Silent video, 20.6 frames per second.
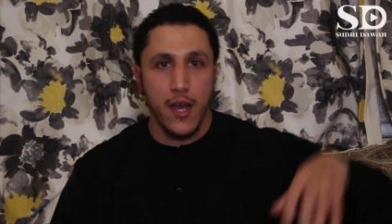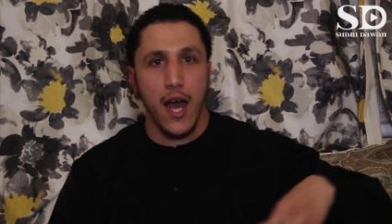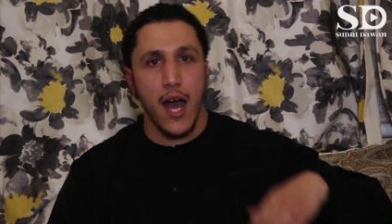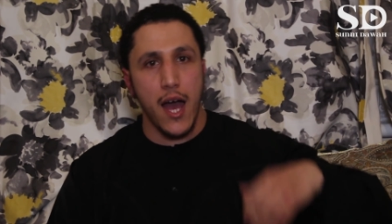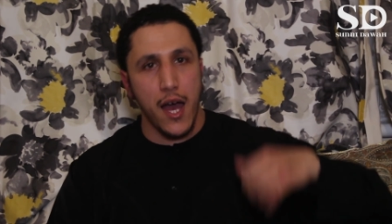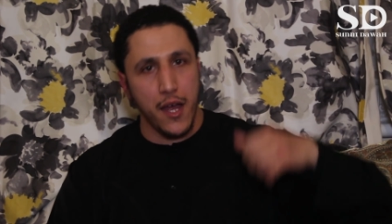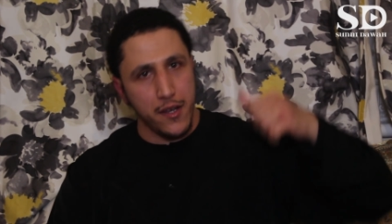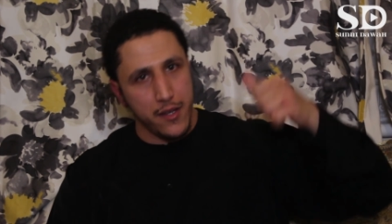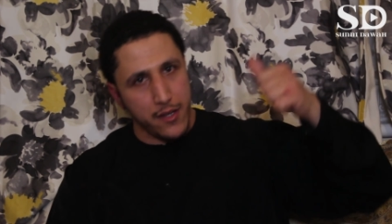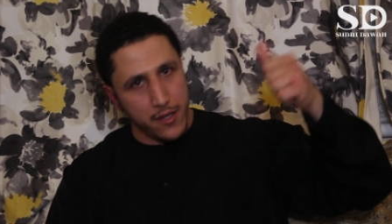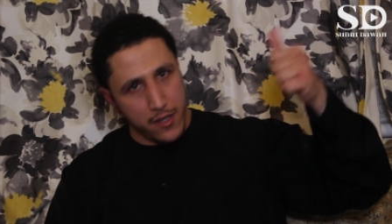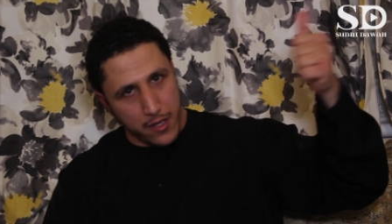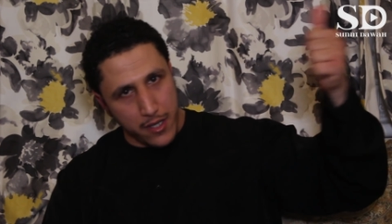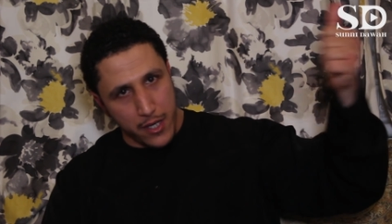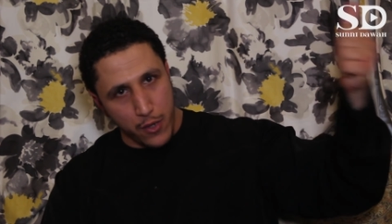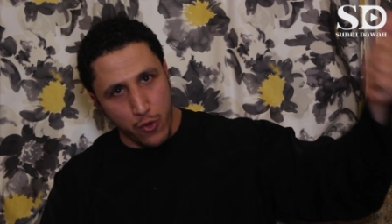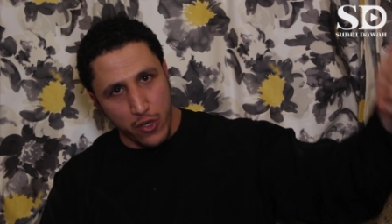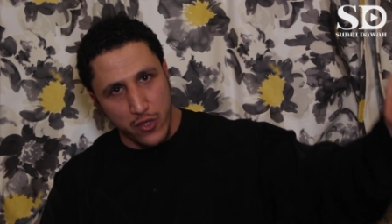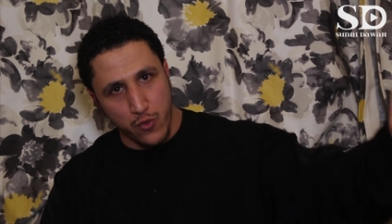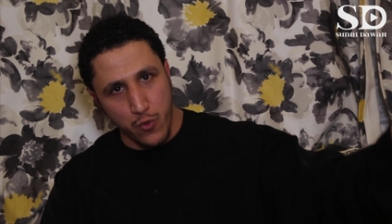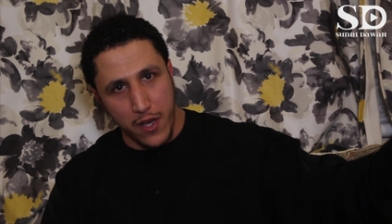and
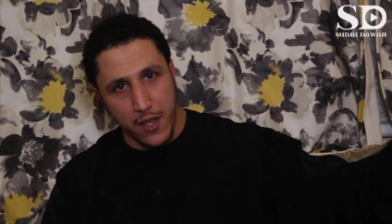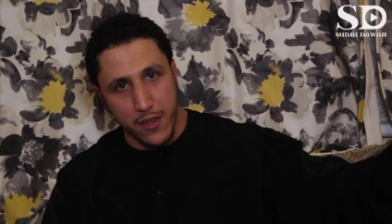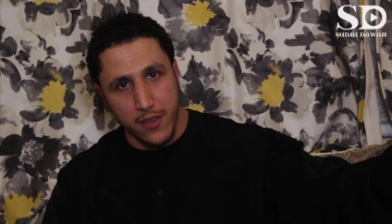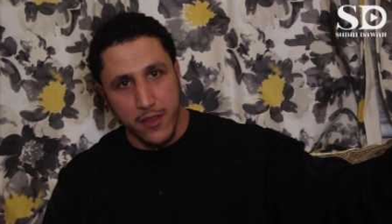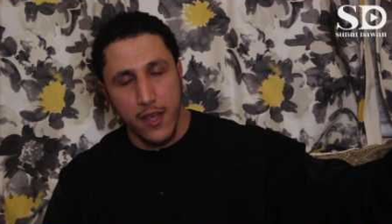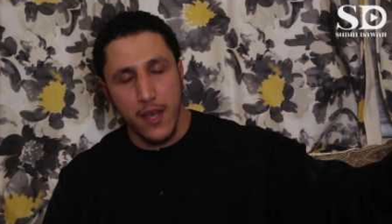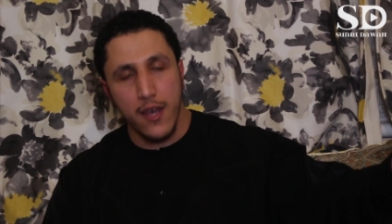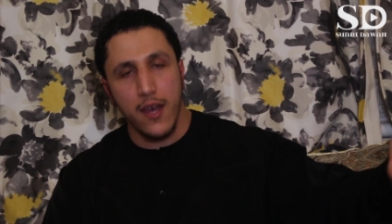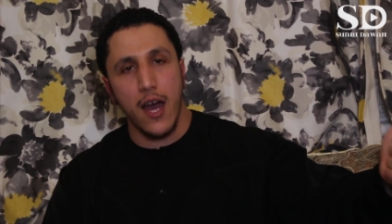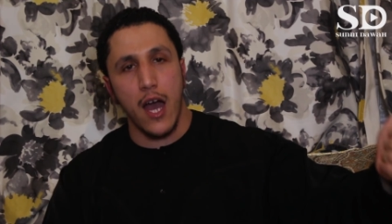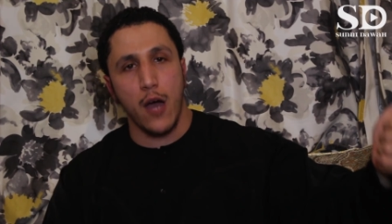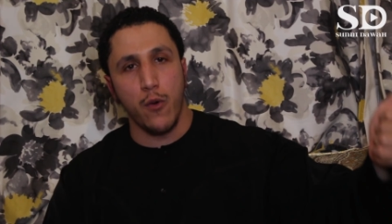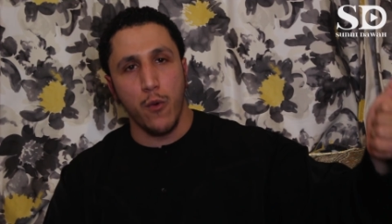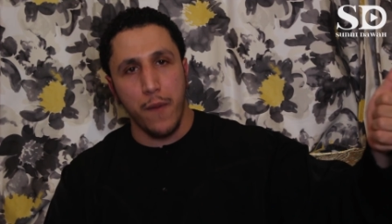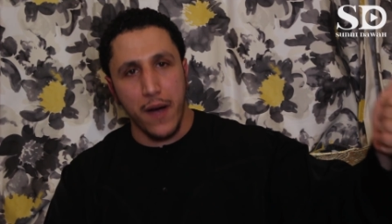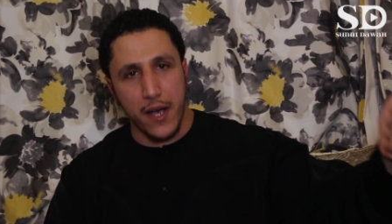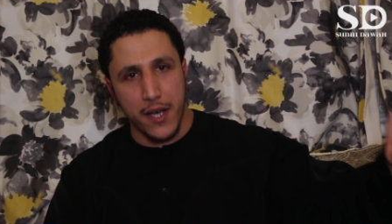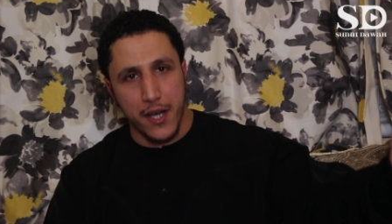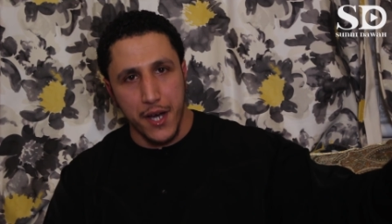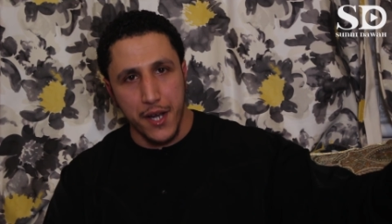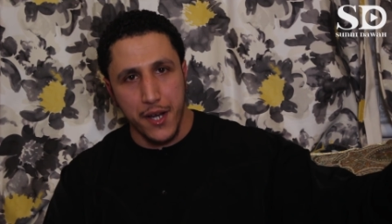he was with
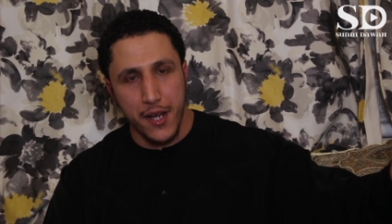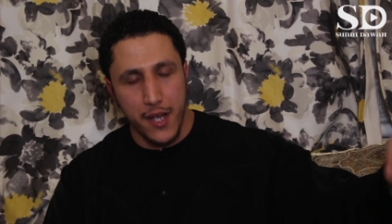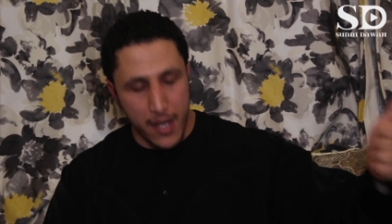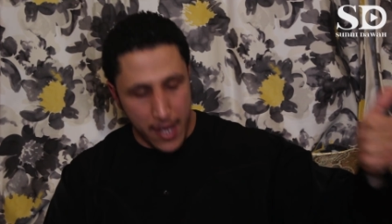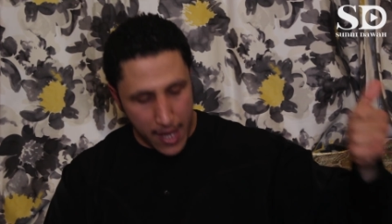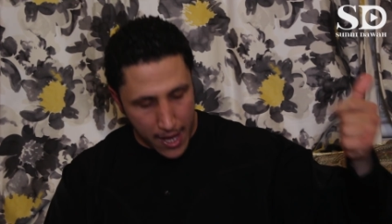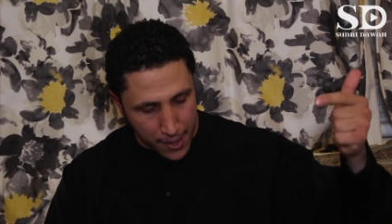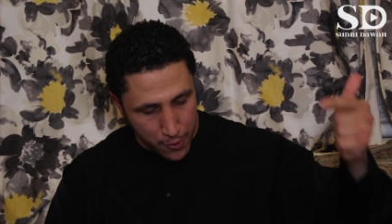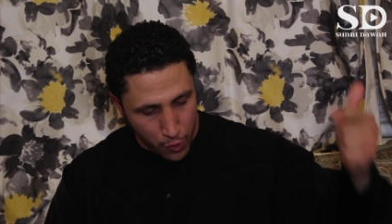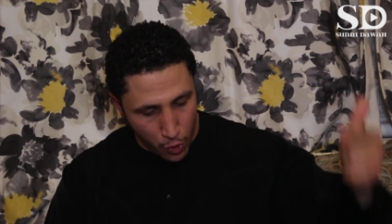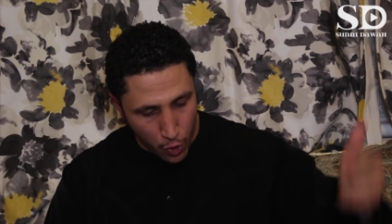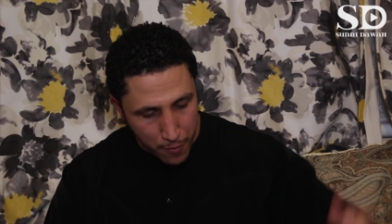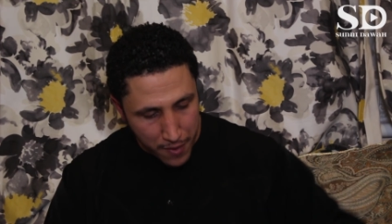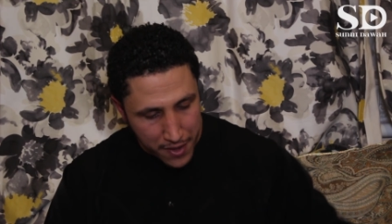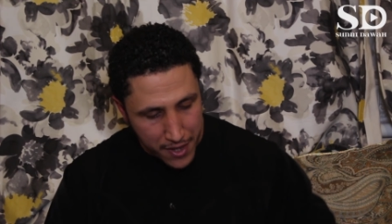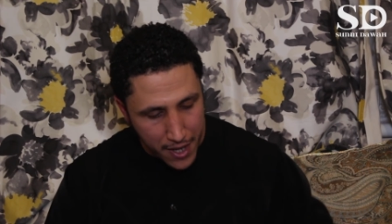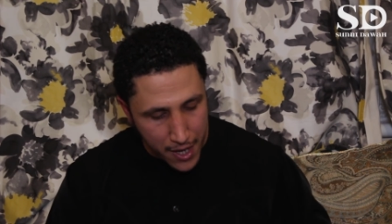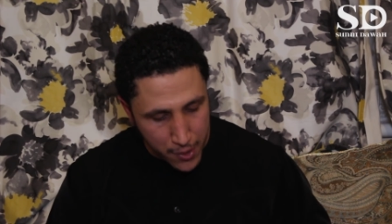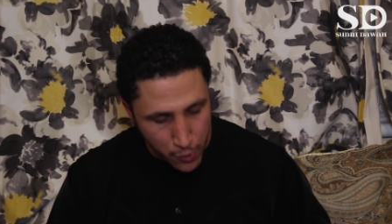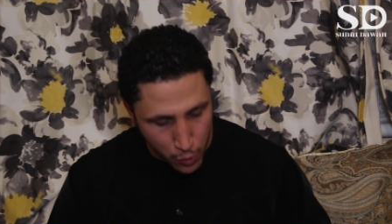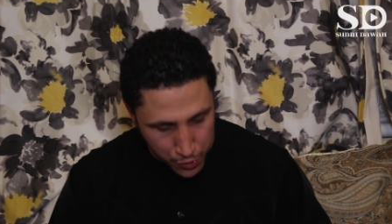Abu Bakr and
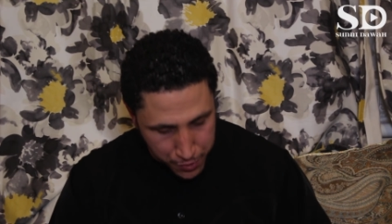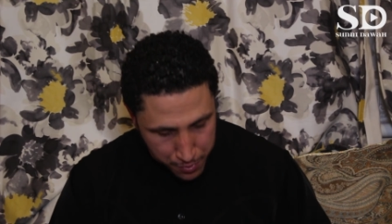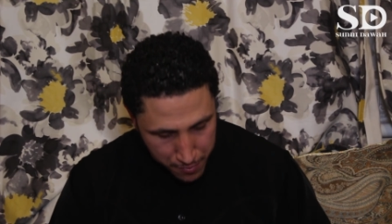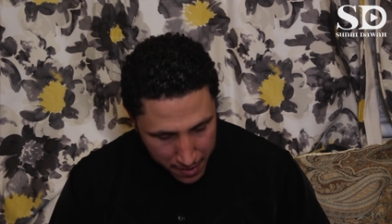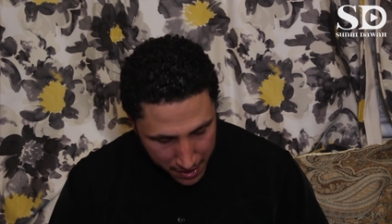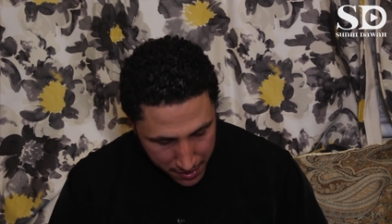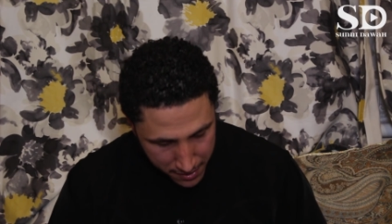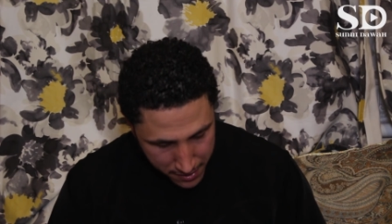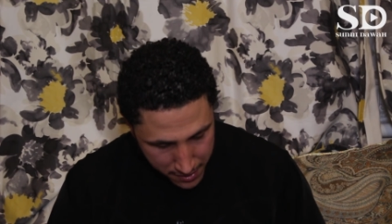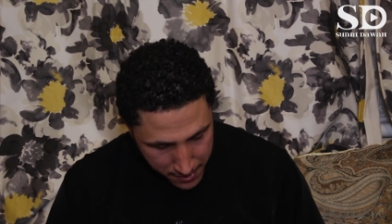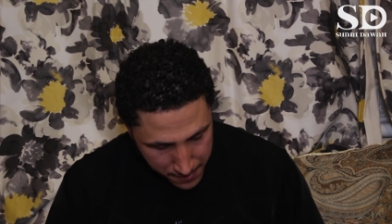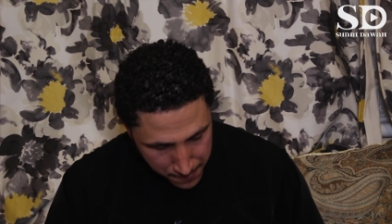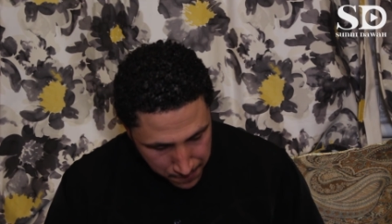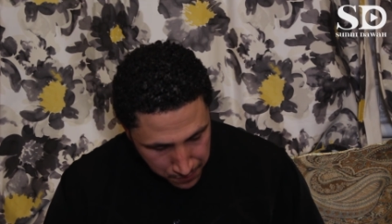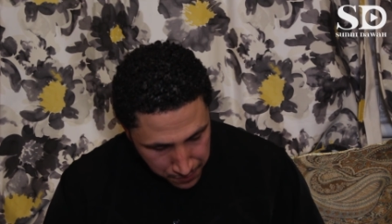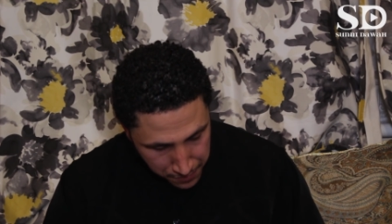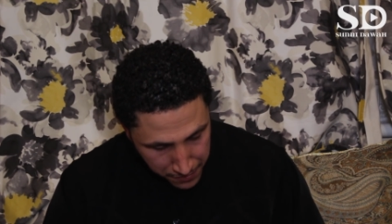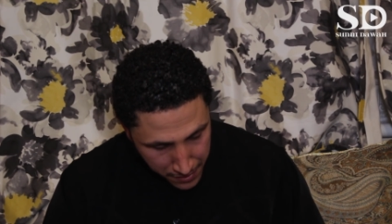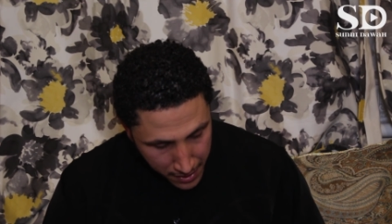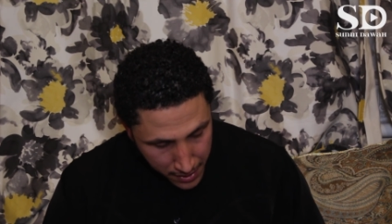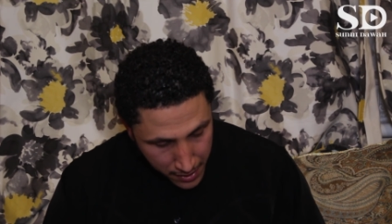Umar and Uthman.
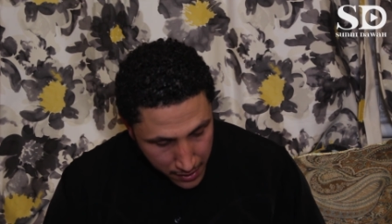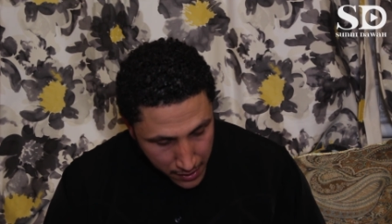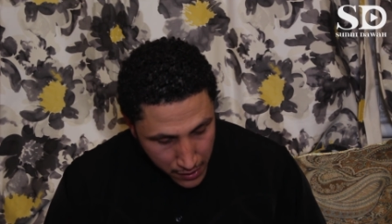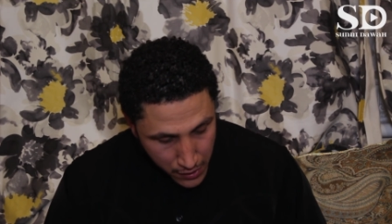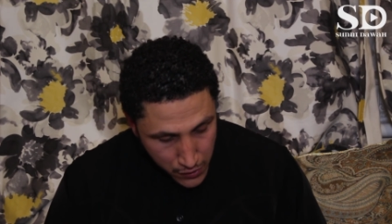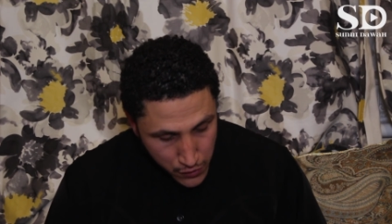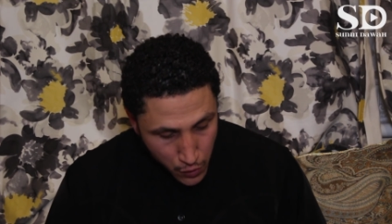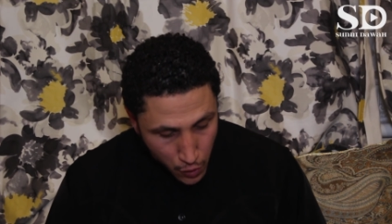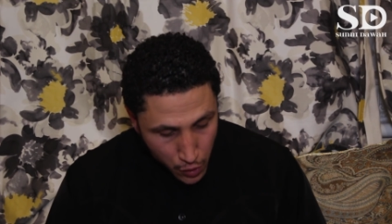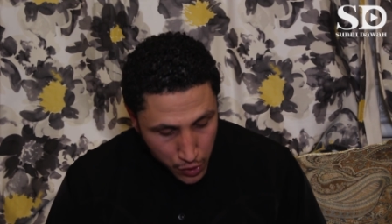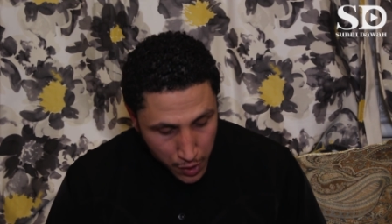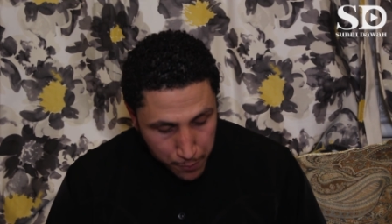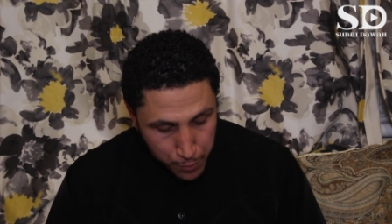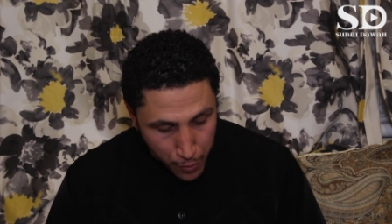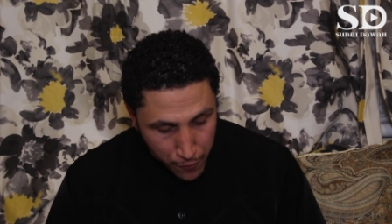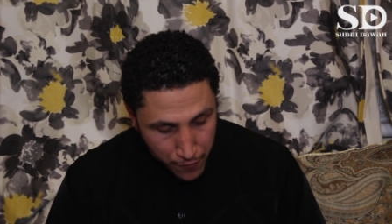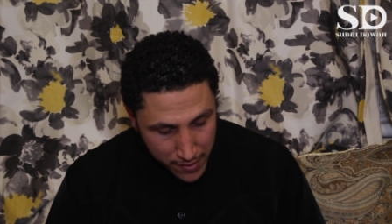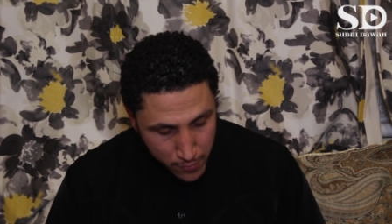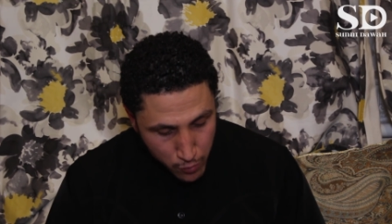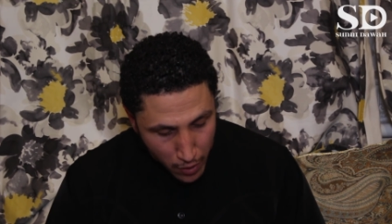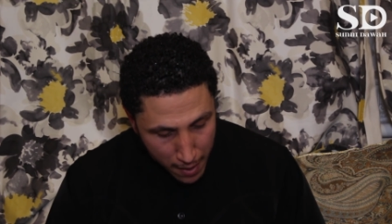So the
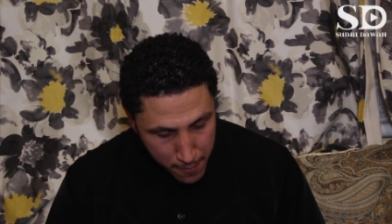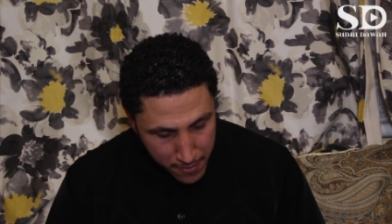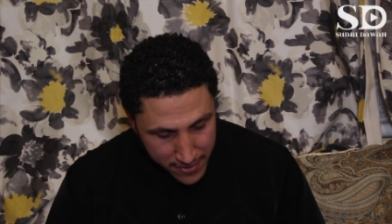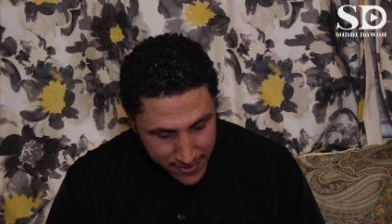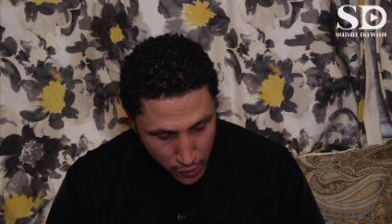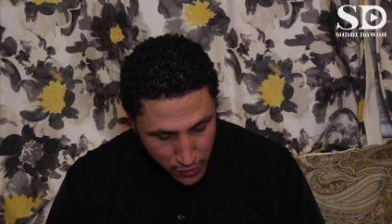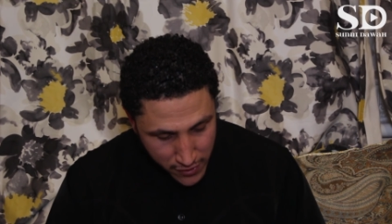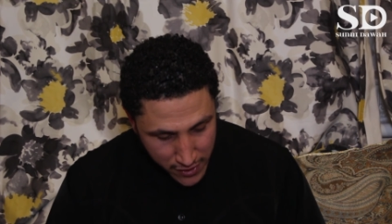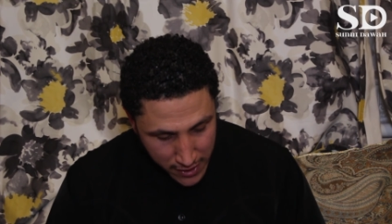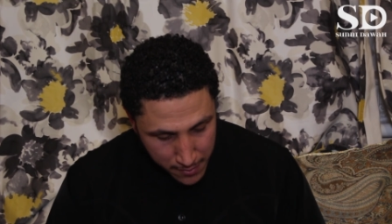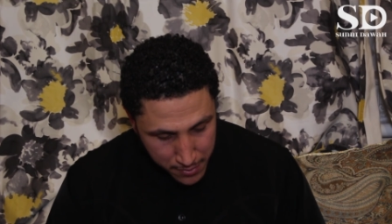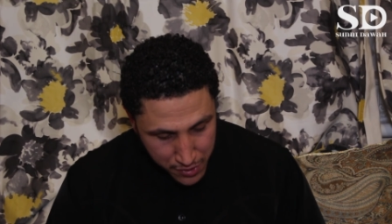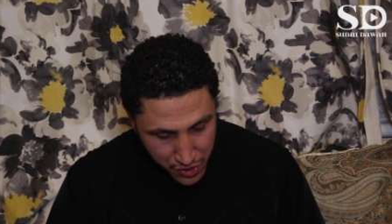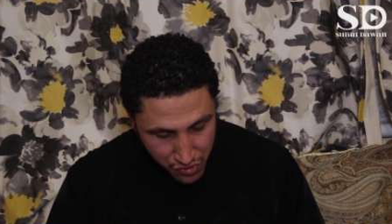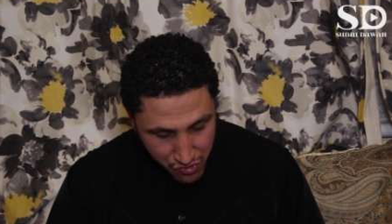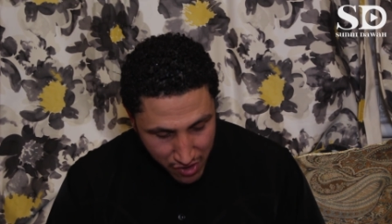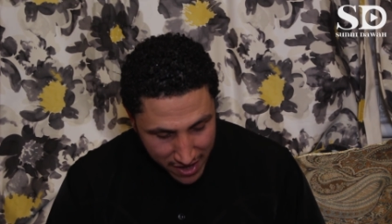Prophet Muhammad sallallahu alaihi wasallam